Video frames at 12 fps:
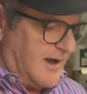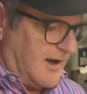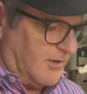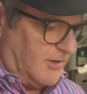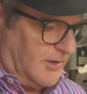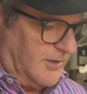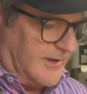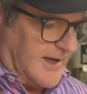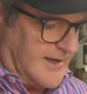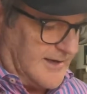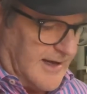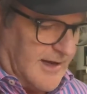I'll glue
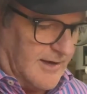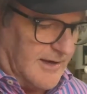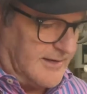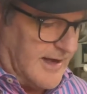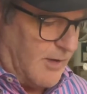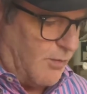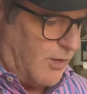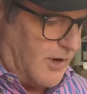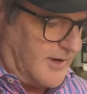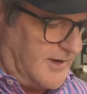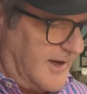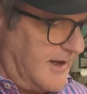that down, get that
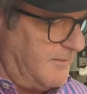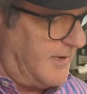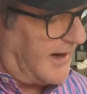worked in,